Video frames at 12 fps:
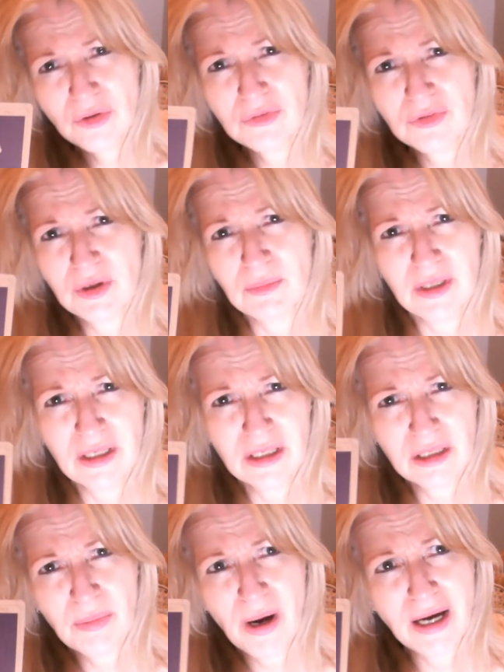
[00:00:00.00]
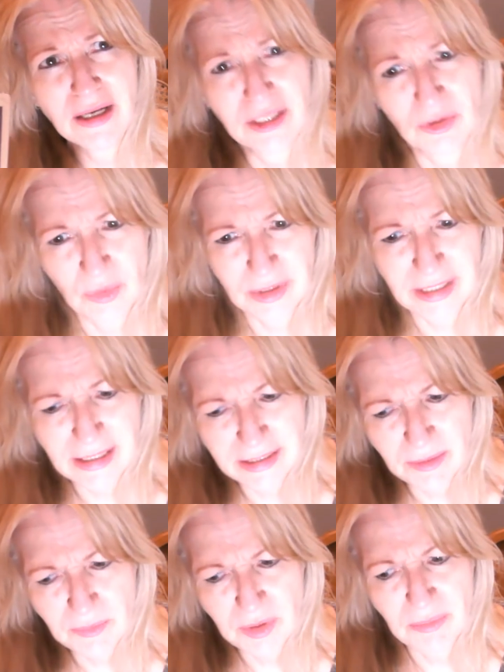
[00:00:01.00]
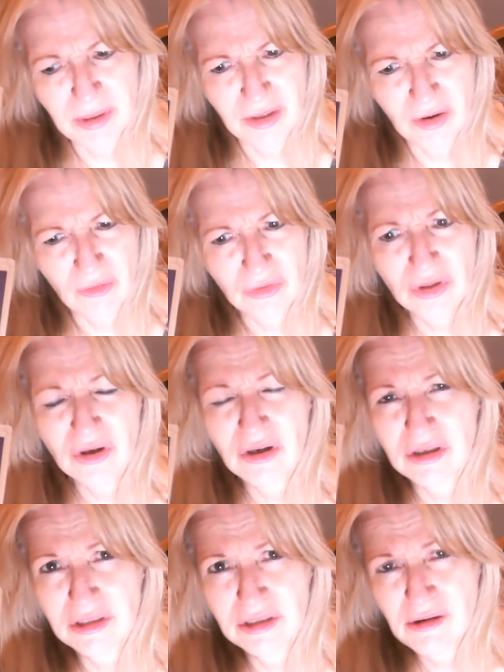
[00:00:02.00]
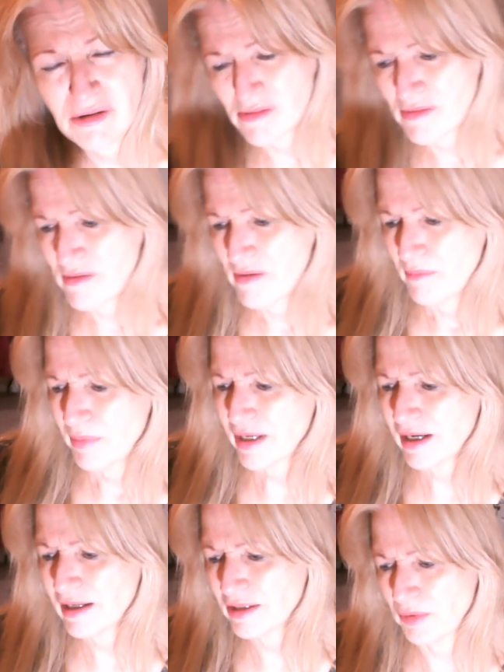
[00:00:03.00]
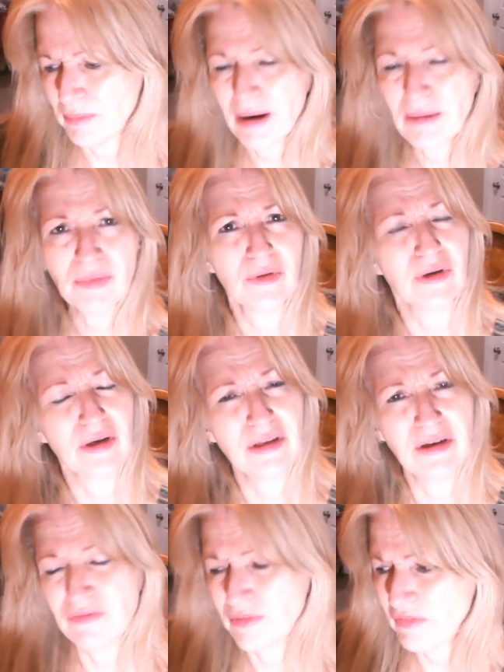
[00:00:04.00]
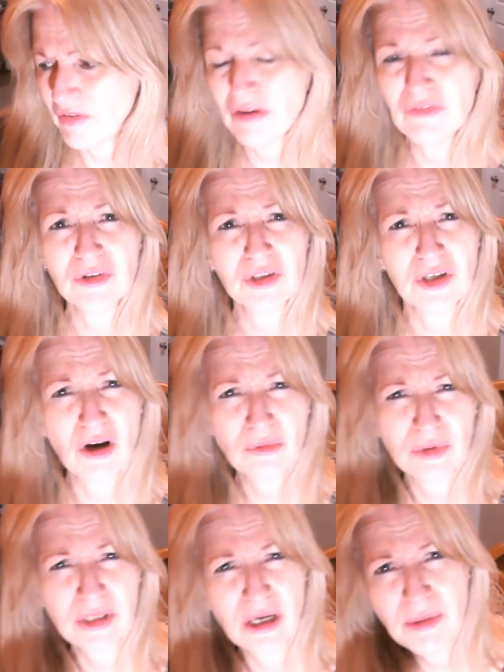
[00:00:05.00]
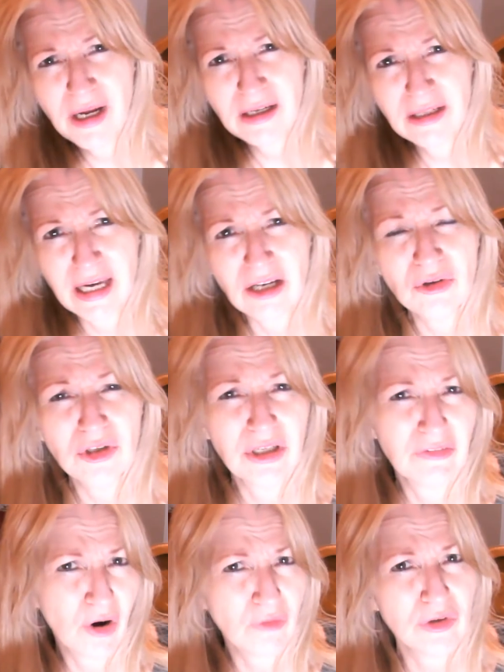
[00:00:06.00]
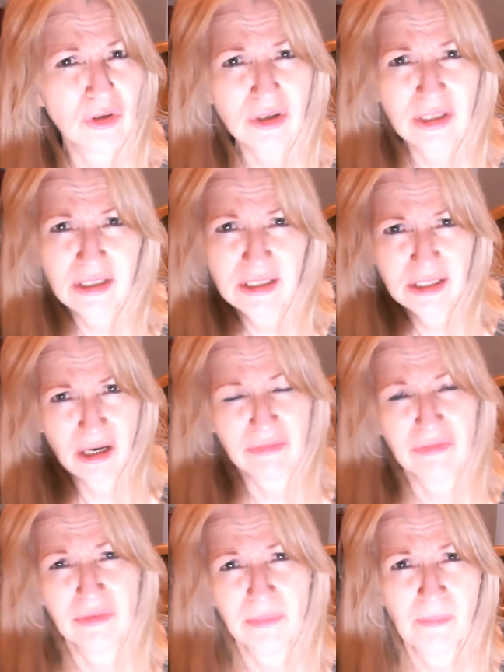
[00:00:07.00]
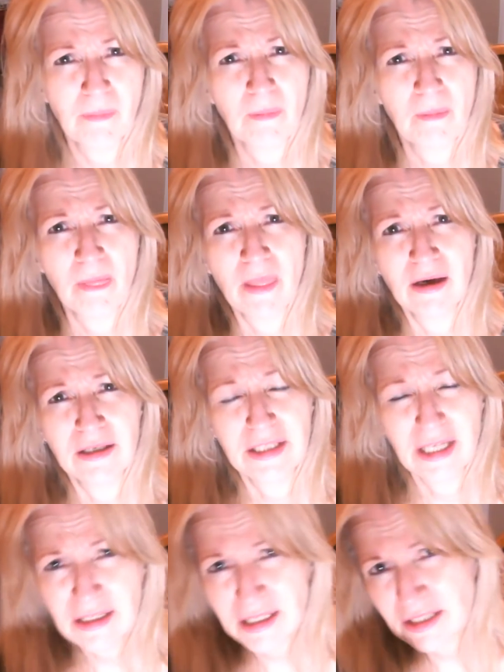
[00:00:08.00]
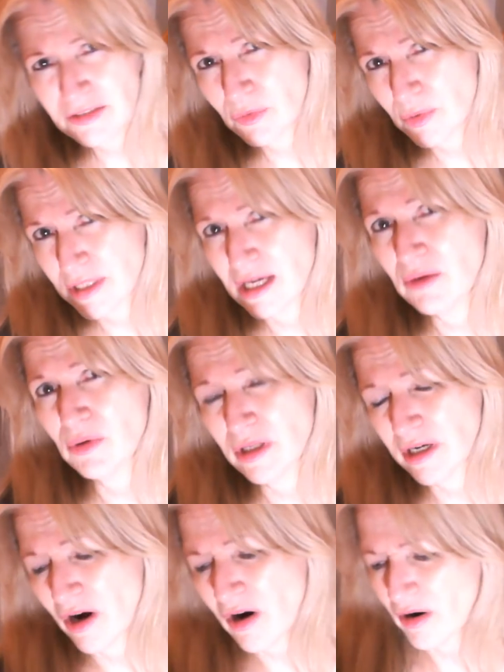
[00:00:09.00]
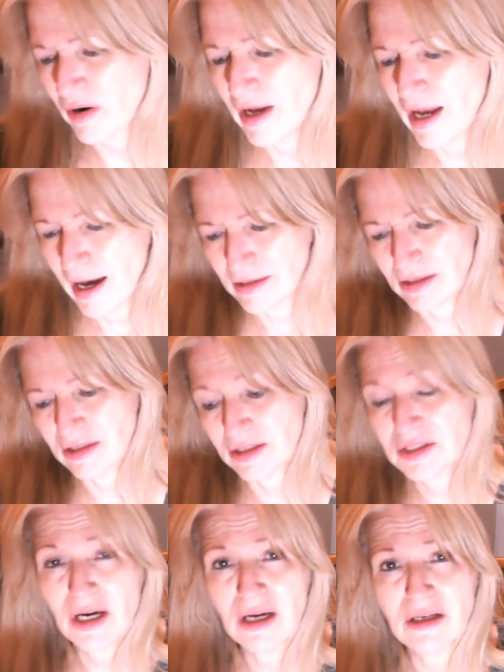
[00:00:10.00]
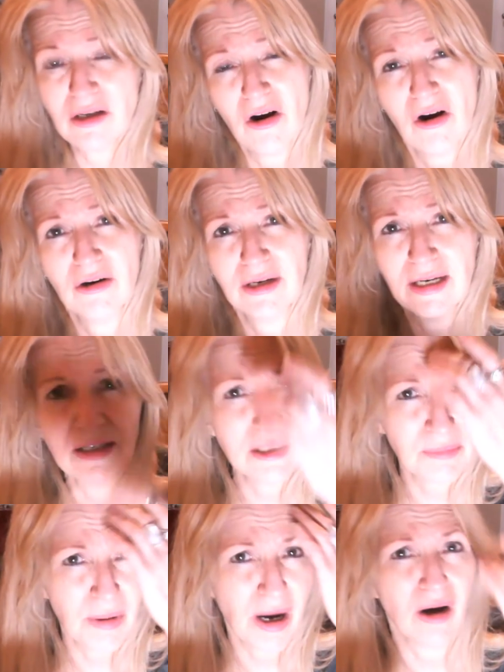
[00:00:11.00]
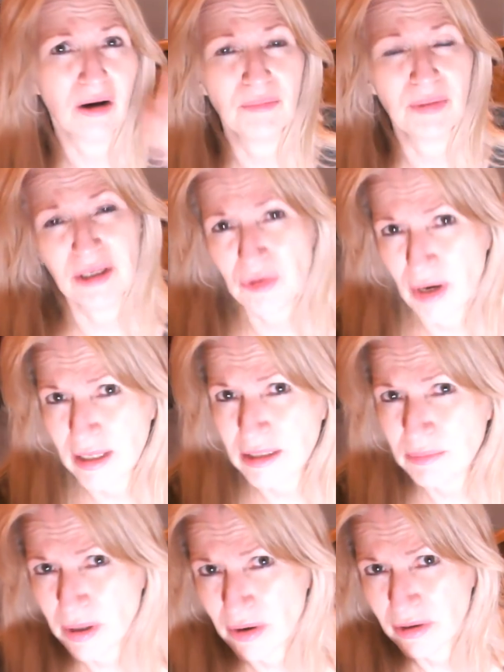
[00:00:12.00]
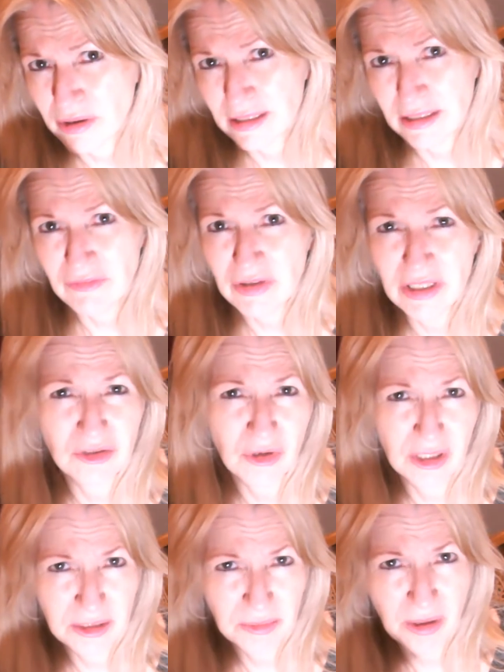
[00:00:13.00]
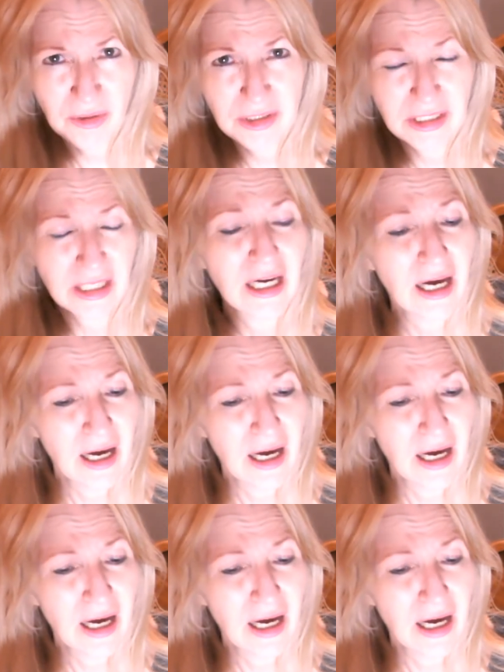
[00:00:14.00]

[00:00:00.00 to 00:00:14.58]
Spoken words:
you of something in the past, and was that something being overlooked? Because remember, in the very first card was coming out of the energy of overlooking stuff, seeing things for what they really are. And then the Sun card is about being transparent and living in transparency.